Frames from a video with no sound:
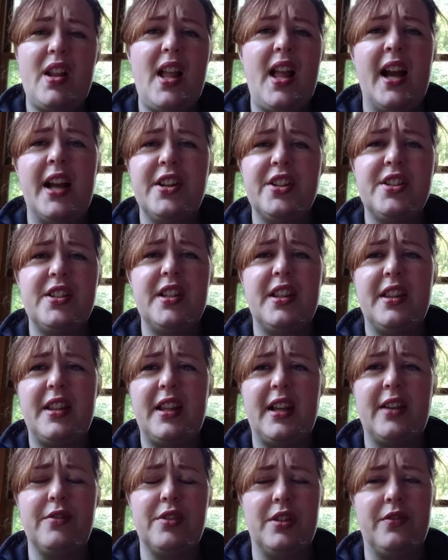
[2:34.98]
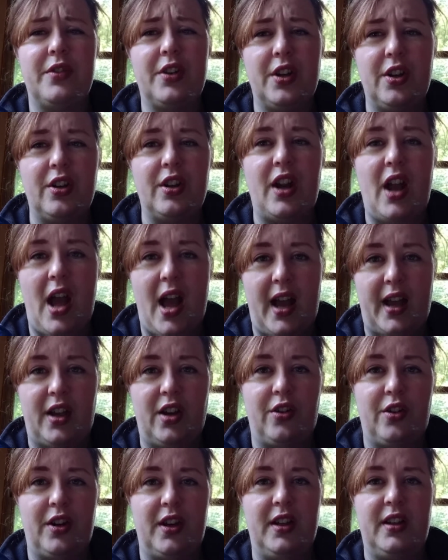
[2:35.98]
I just didn't think it was a very good,
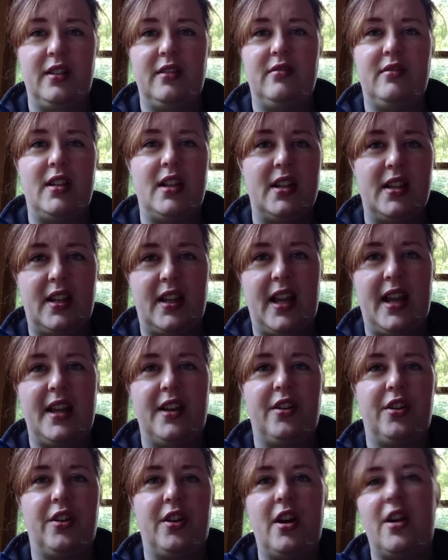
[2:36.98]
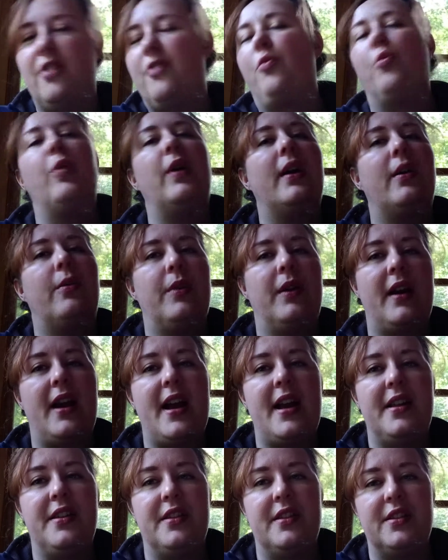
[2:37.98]
accurate indicator of where we're
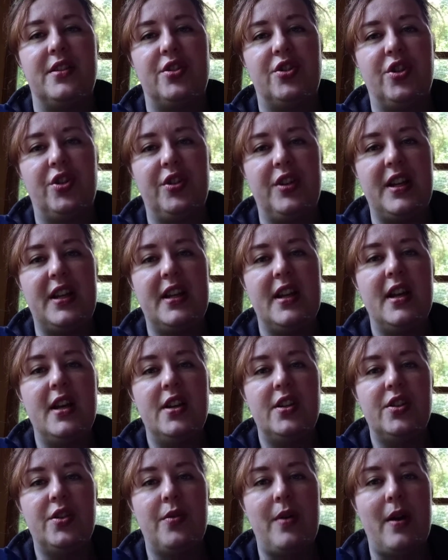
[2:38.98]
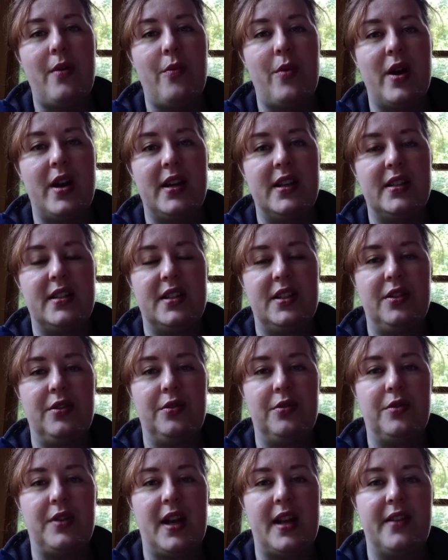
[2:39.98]
at in this journey. So I wanted
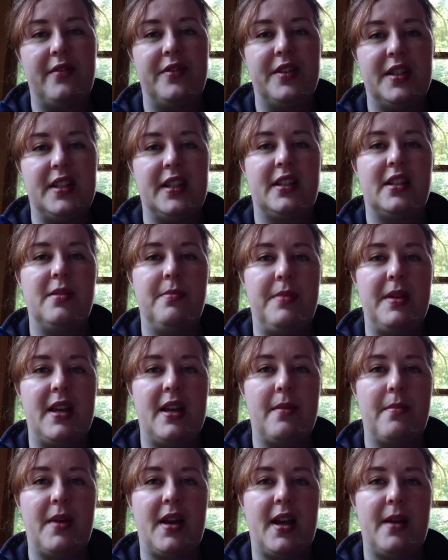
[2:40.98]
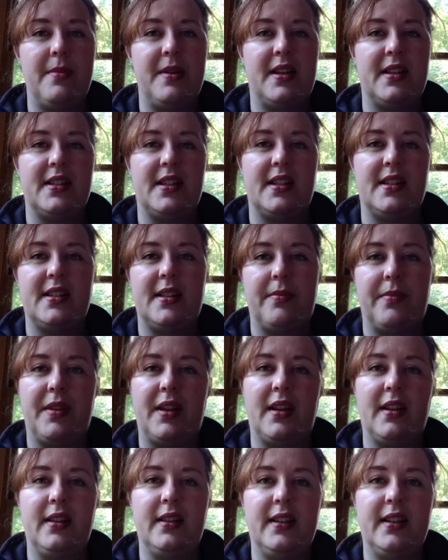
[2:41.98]
to kind of stick to BMI because that's
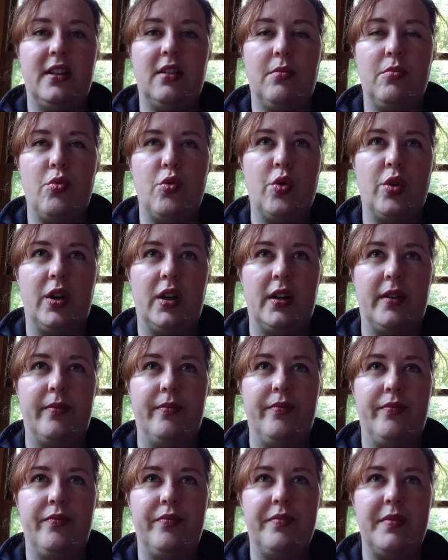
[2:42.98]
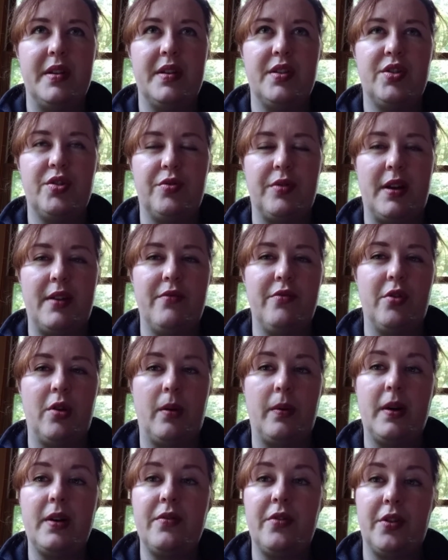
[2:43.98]
something a little more
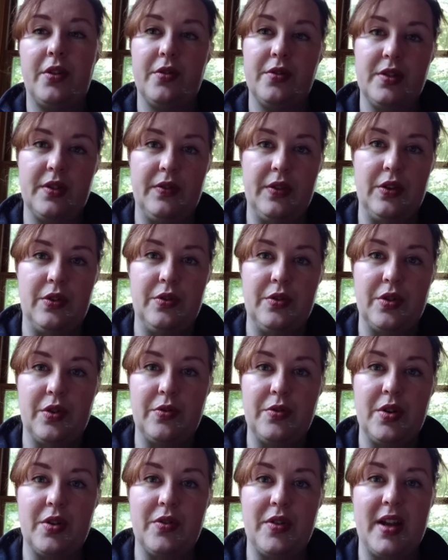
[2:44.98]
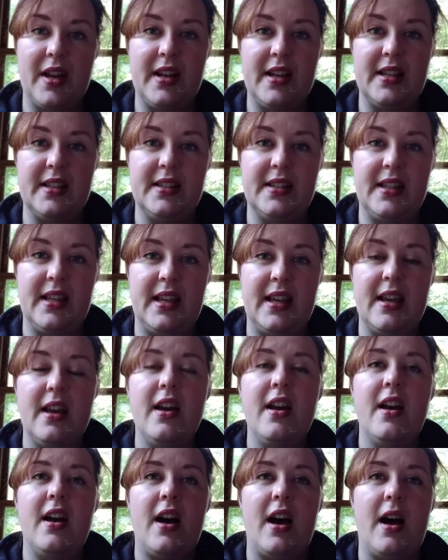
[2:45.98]
straightforward. For those of you who don't know, that is the
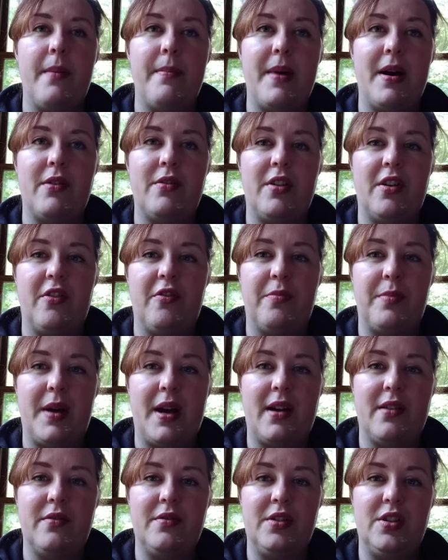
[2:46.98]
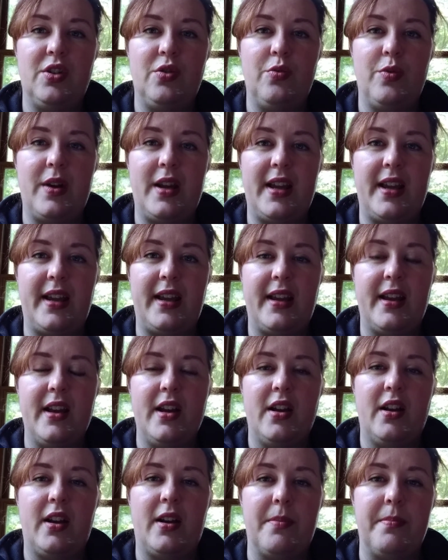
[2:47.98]
amount of pounds you weigh
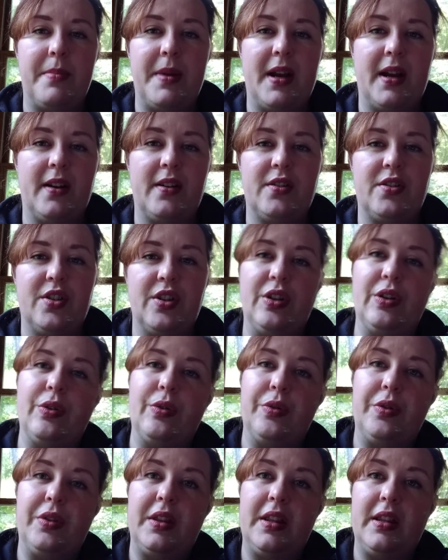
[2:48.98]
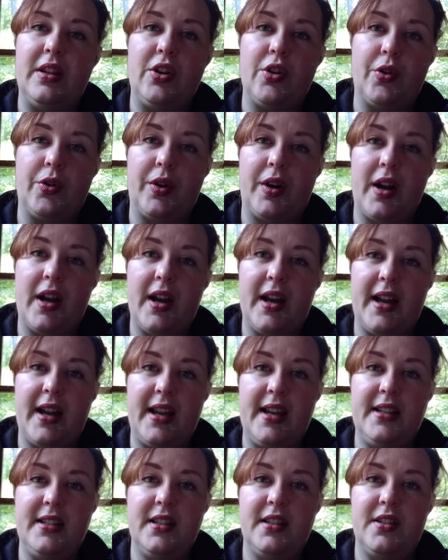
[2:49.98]
compared to your
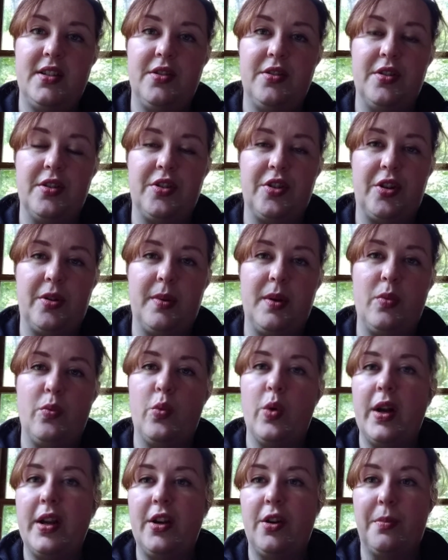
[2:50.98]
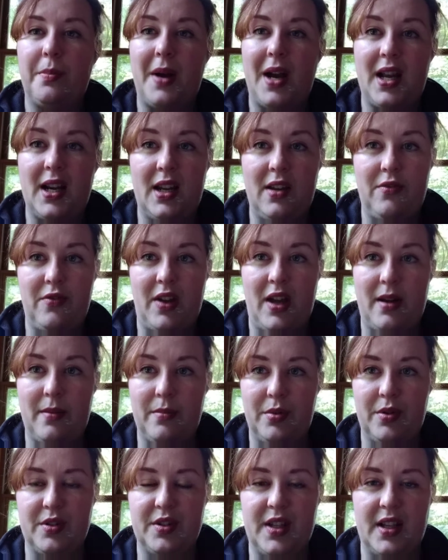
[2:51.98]
height to determine what your body fat
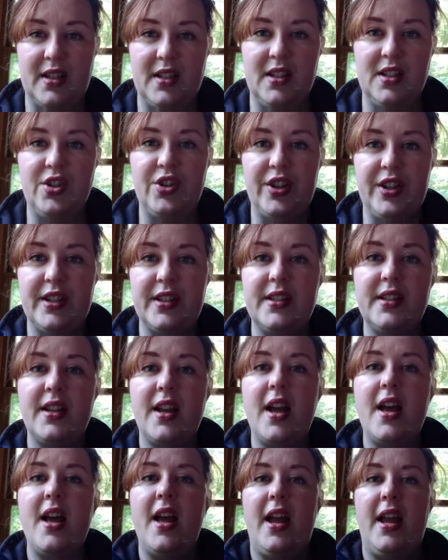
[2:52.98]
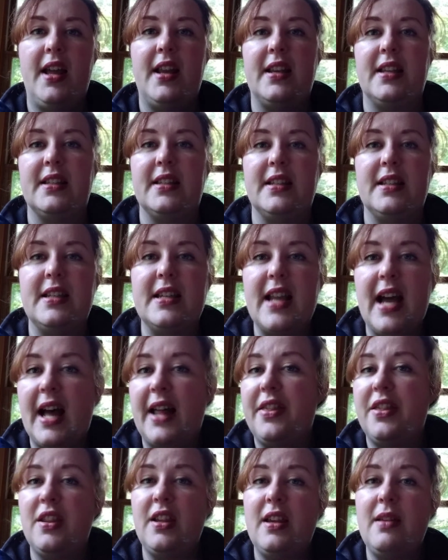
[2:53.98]
percentage is. It is
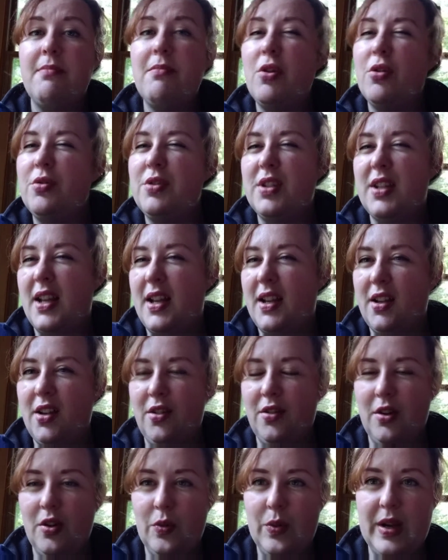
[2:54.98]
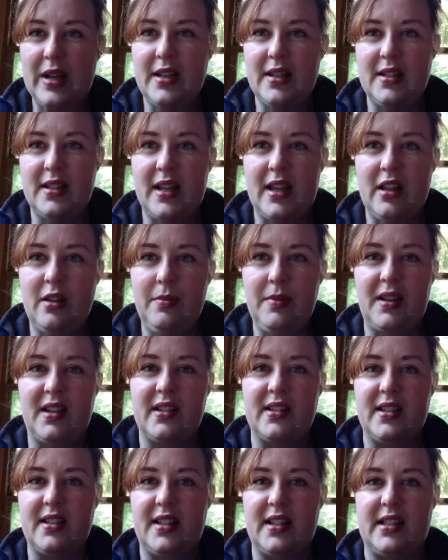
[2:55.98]
not the most accurate way to tell
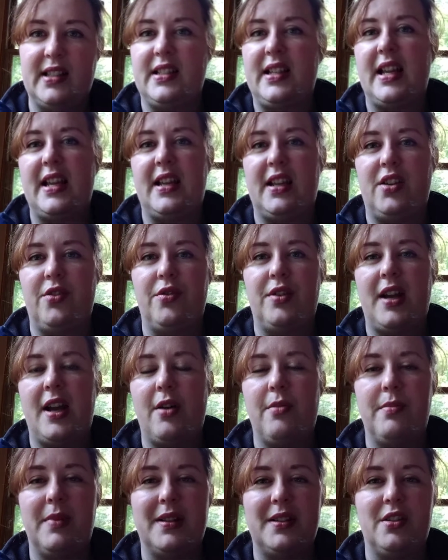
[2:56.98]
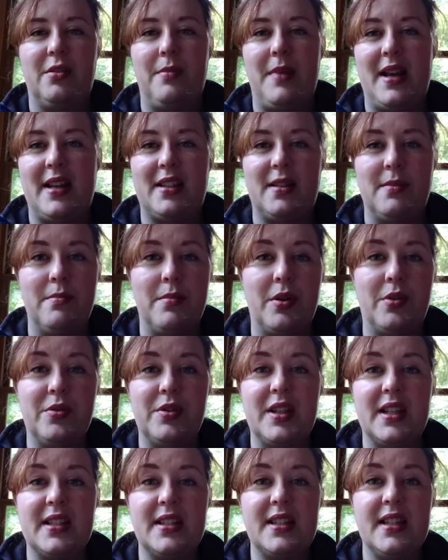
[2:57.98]
because it doesn't take into account muscle mass and bone
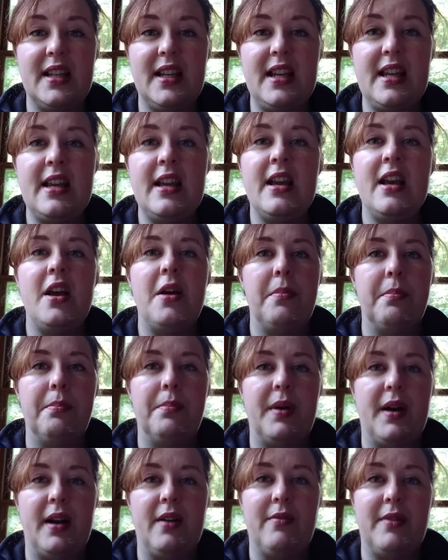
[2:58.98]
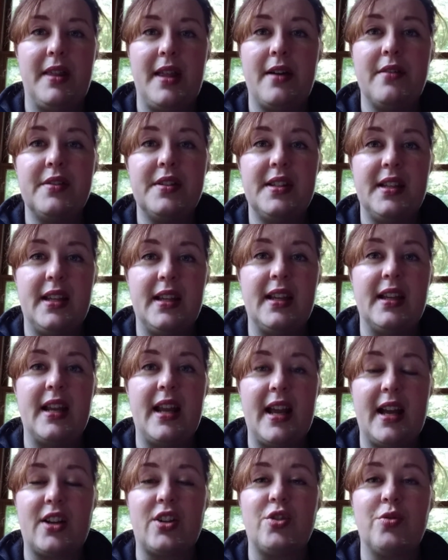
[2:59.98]
density, but without seeing an
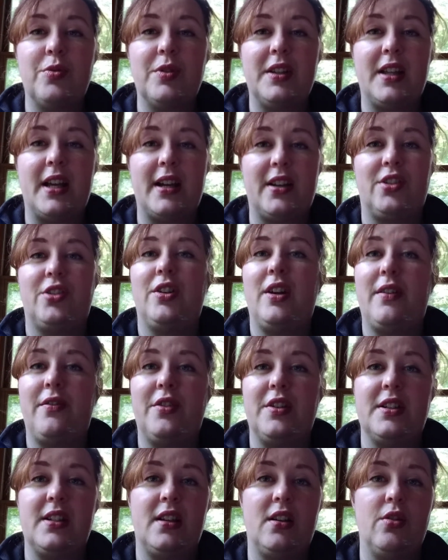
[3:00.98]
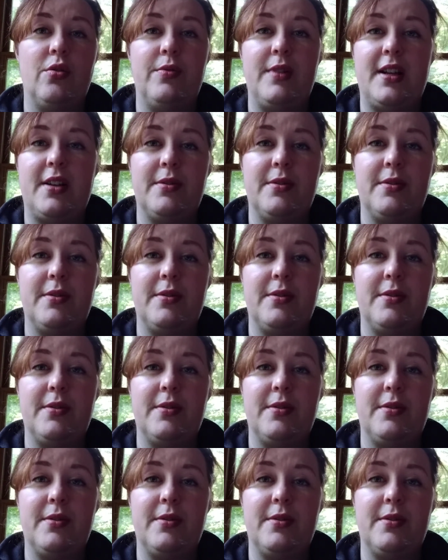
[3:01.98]
actual doctor every single week,